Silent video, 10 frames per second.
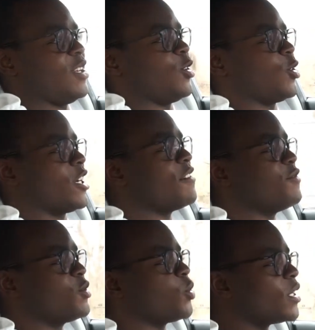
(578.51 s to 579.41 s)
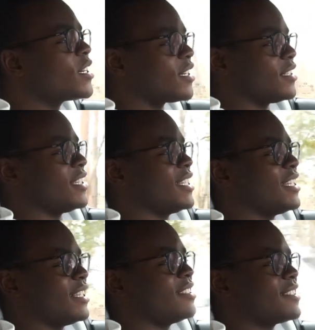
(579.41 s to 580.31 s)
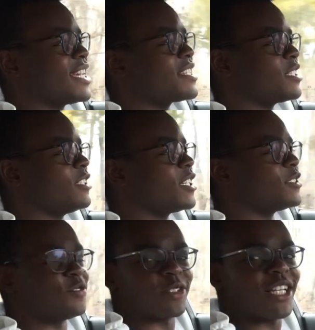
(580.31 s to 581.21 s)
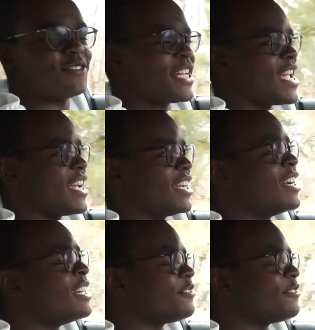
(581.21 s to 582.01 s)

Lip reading: revs weird. Like it just has a lot of rev hang